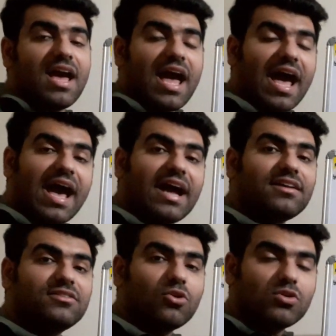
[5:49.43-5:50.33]

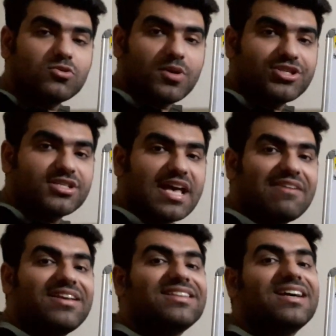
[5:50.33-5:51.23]
and those which is
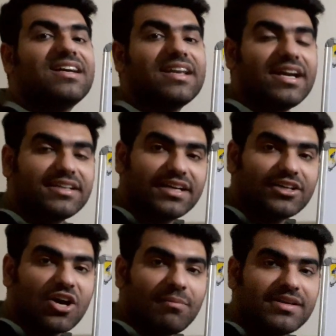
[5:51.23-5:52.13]
having the greater
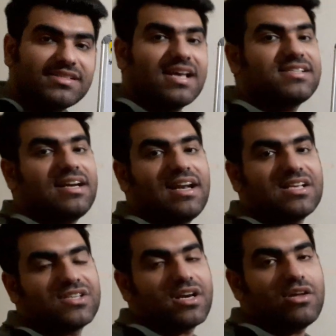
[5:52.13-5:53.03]
atomic size and
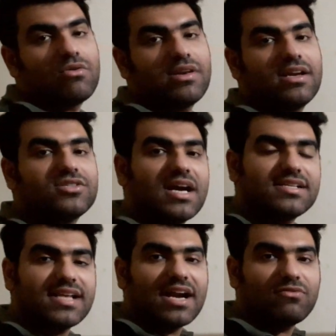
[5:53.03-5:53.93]
lesser nuclear
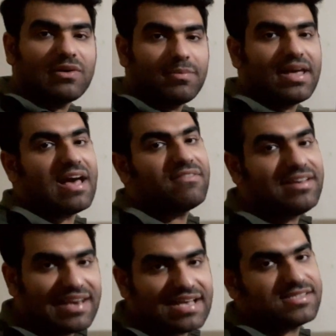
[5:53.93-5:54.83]
charge that will be
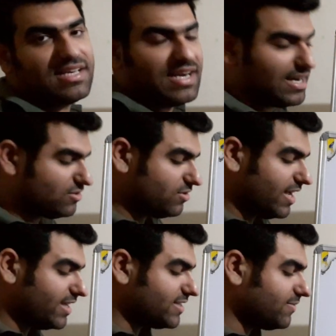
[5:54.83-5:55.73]
having less
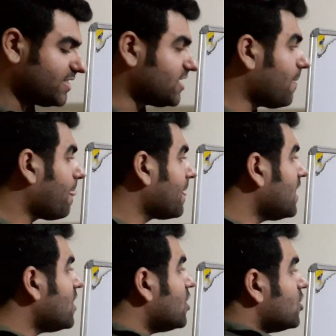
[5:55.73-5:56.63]
electronegativity.
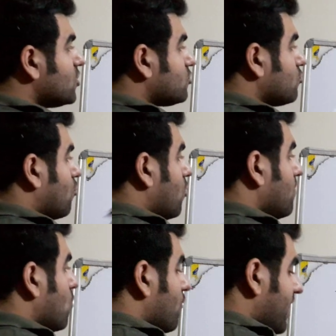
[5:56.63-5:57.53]
So
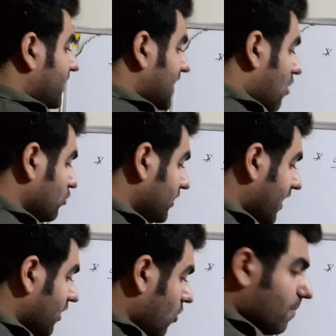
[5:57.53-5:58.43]
moving down the
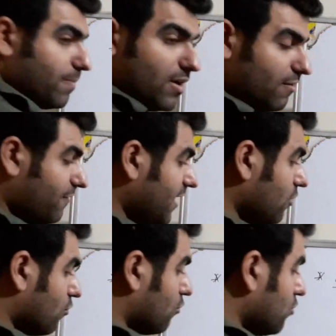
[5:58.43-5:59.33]
group, we
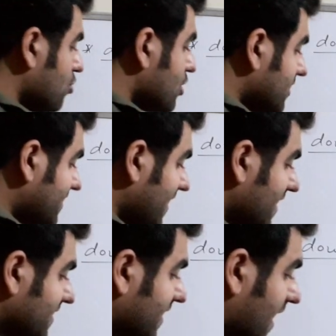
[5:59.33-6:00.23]
know
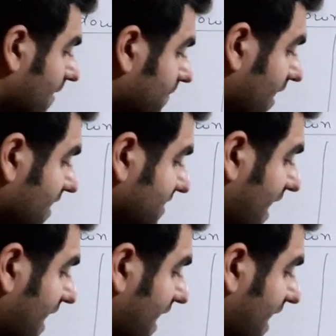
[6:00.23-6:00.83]
cesium is